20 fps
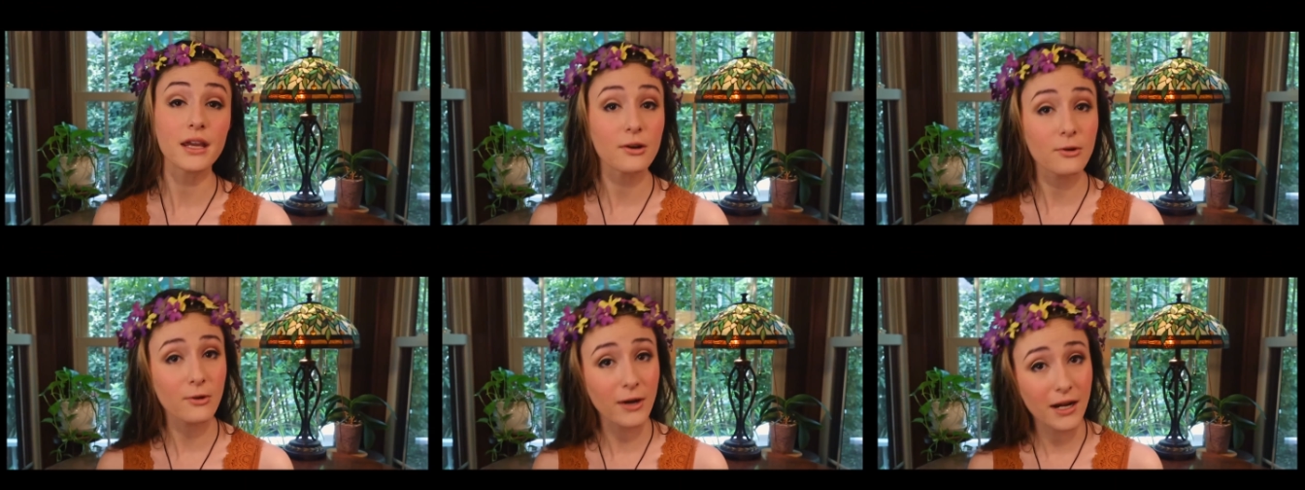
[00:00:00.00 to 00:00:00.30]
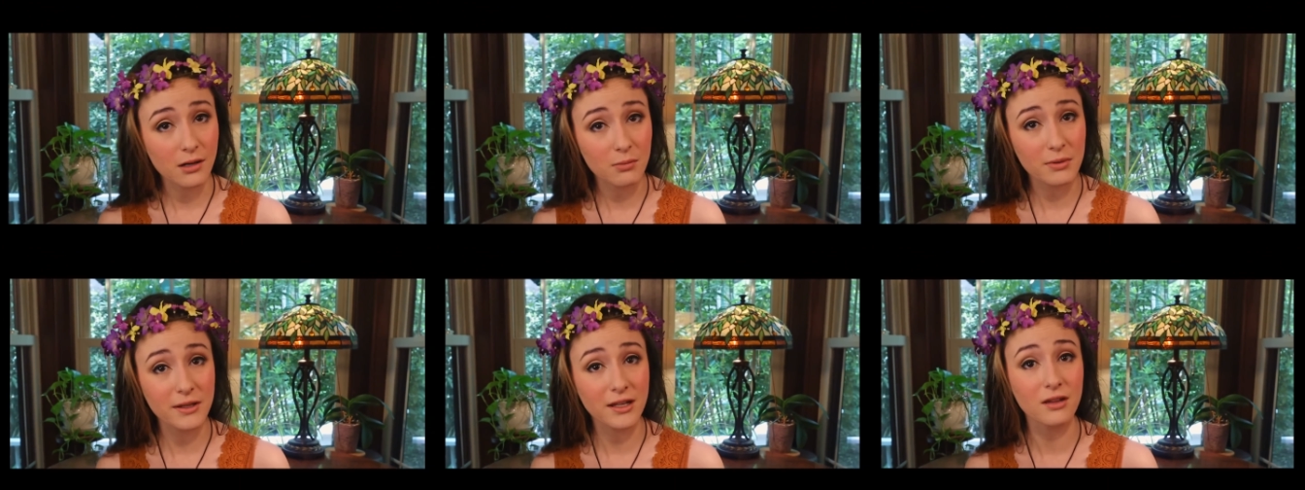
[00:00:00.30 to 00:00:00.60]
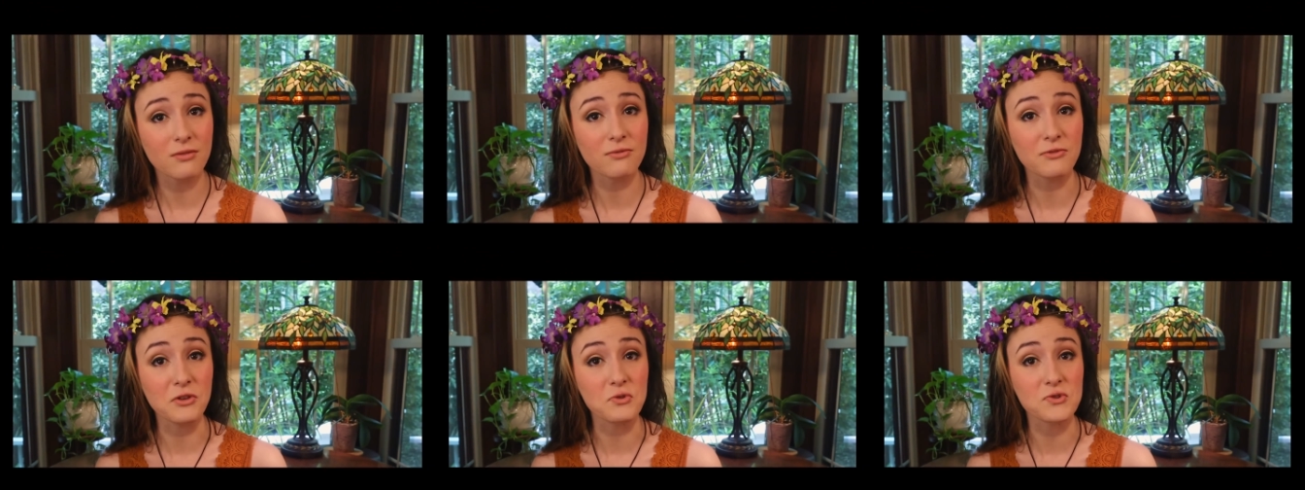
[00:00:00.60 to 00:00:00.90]
incredibly
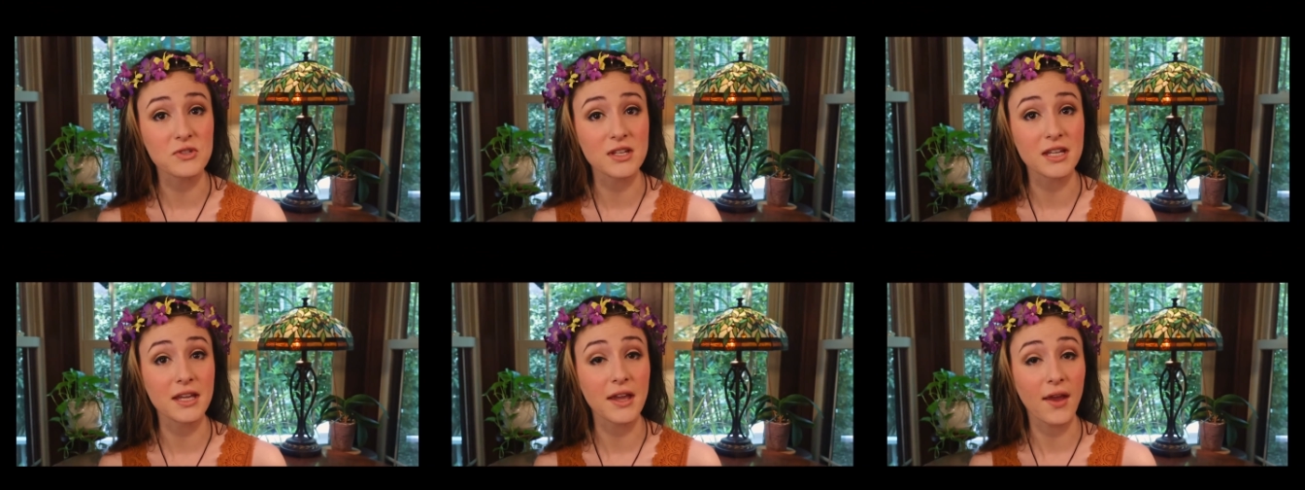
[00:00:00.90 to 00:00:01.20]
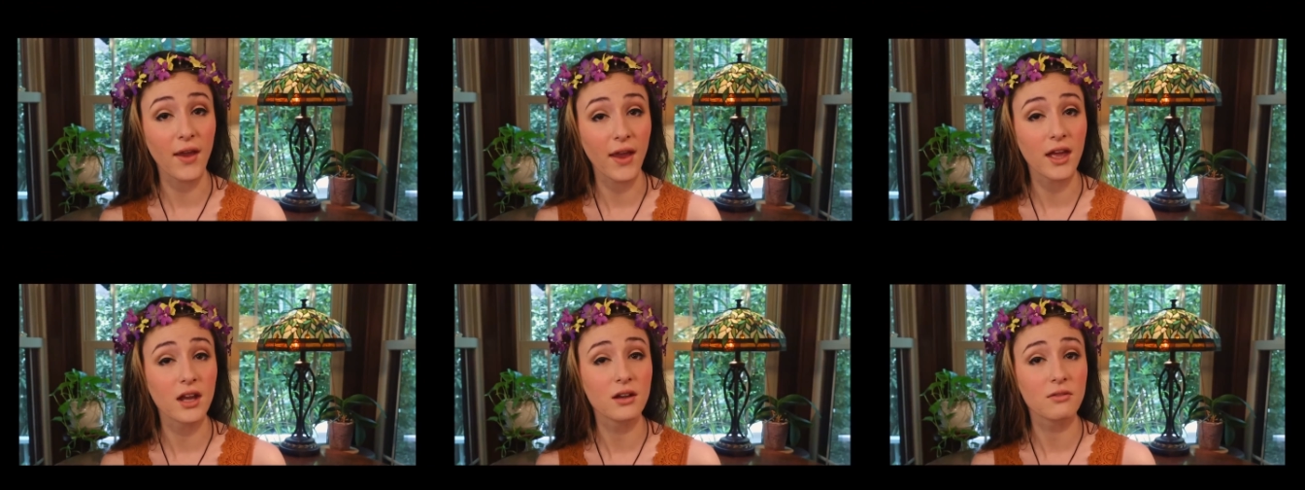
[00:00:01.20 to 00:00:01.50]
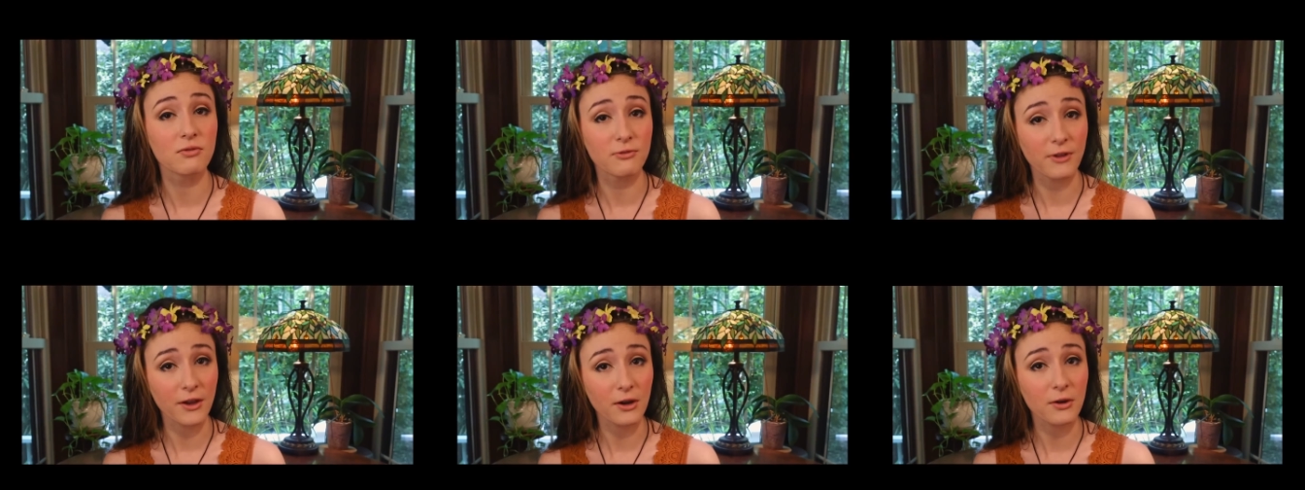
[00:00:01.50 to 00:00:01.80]
confusing
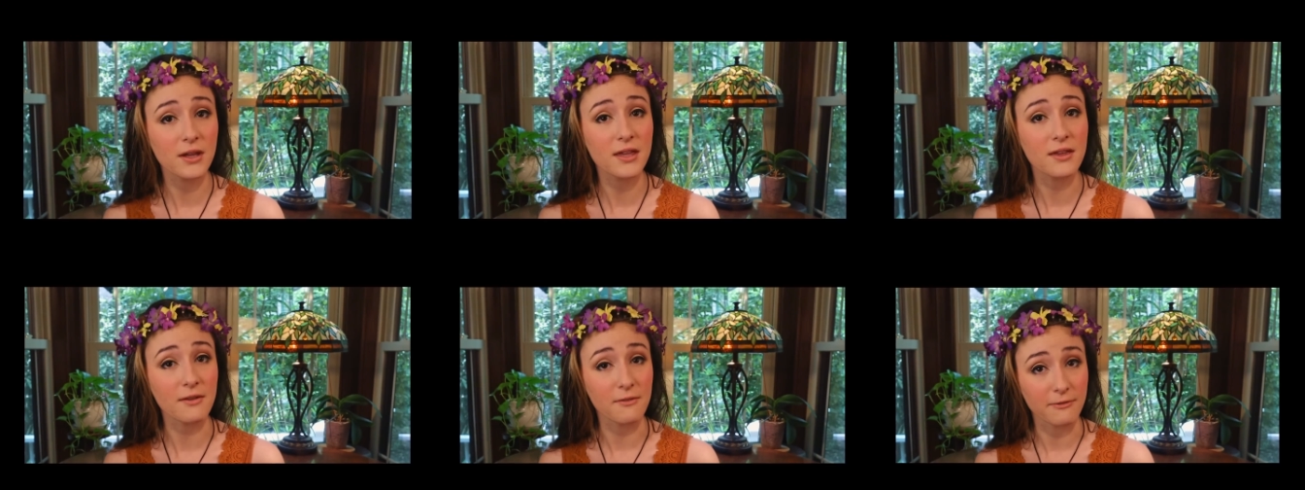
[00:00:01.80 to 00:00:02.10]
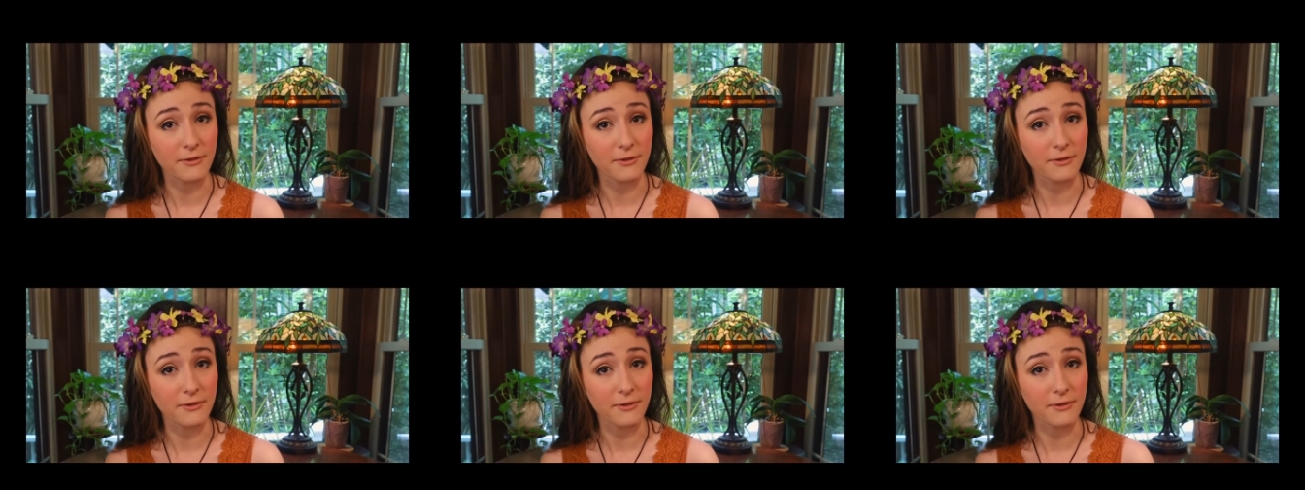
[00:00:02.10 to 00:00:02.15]
and very,